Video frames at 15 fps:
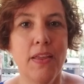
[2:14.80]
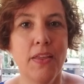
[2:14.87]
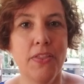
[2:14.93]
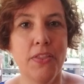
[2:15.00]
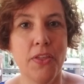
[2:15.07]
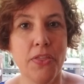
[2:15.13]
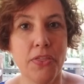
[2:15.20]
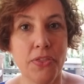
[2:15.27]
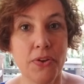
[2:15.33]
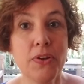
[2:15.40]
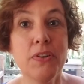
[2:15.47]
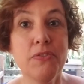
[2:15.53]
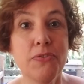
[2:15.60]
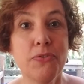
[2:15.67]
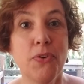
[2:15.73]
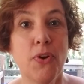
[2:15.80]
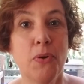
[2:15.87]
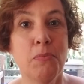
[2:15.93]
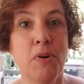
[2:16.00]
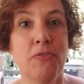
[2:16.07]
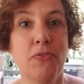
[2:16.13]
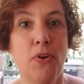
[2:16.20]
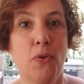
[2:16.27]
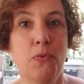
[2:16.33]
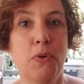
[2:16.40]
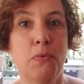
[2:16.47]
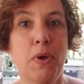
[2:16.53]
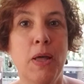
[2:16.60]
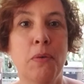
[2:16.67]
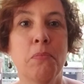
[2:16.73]
The third form of
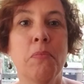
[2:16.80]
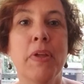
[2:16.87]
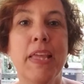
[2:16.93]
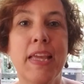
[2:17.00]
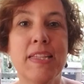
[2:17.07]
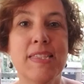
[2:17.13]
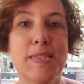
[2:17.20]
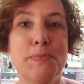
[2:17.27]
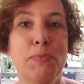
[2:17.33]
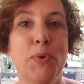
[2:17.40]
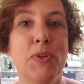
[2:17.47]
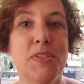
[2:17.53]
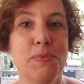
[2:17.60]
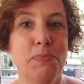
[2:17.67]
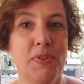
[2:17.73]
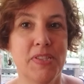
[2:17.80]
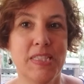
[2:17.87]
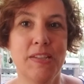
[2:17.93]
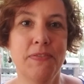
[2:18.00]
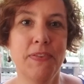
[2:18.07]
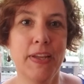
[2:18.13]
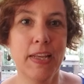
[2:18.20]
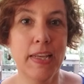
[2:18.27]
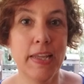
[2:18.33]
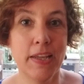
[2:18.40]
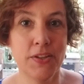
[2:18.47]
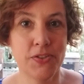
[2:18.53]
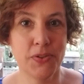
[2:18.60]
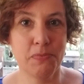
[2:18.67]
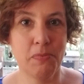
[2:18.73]
overwhelm gets more specifically
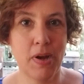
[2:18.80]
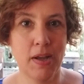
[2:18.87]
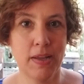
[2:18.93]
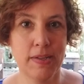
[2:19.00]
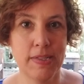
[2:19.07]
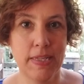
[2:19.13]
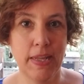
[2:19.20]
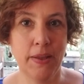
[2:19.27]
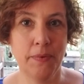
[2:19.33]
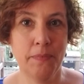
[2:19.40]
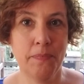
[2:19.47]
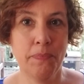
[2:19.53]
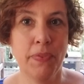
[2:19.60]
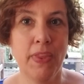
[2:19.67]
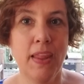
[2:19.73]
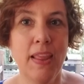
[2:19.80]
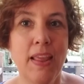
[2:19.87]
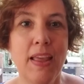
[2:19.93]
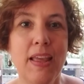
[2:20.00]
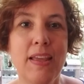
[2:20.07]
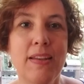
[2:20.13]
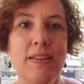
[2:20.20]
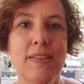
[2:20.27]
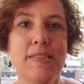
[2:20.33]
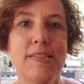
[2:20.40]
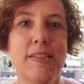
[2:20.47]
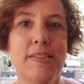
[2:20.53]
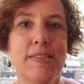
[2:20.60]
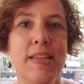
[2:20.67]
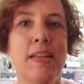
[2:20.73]
into marketing. It is
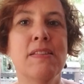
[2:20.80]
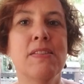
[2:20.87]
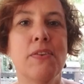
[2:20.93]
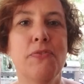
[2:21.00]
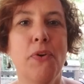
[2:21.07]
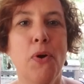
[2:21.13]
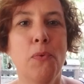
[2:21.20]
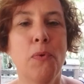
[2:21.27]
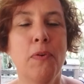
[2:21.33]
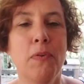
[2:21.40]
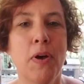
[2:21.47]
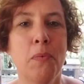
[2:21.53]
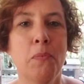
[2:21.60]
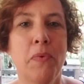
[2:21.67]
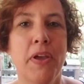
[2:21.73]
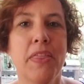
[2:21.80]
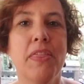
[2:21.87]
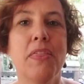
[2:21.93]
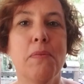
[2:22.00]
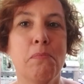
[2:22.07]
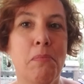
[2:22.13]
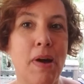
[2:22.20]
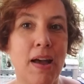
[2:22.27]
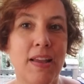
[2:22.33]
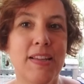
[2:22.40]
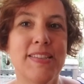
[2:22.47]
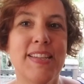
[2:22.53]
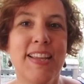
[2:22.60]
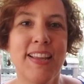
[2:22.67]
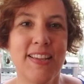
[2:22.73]
the sense of overwhelm with
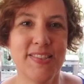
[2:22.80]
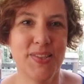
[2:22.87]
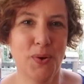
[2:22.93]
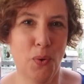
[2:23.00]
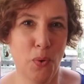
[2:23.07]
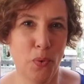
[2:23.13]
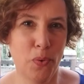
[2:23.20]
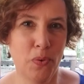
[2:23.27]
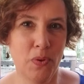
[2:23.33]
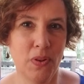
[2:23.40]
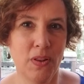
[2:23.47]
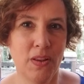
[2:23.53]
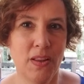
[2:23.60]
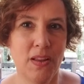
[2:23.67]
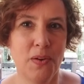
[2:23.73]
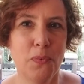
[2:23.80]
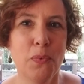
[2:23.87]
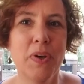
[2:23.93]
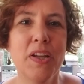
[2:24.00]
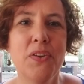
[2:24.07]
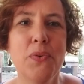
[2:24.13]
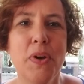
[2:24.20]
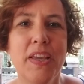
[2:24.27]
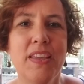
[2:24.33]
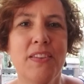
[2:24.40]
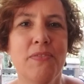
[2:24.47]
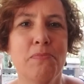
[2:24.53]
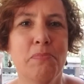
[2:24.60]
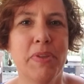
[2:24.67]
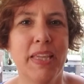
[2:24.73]
marketing as a whole. Where do I
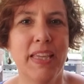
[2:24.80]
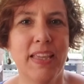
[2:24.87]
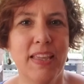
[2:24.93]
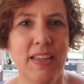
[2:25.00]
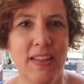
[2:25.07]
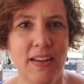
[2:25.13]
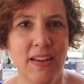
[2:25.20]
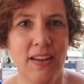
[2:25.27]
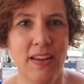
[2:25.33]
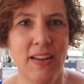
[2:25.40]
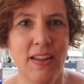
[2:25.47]
even begin?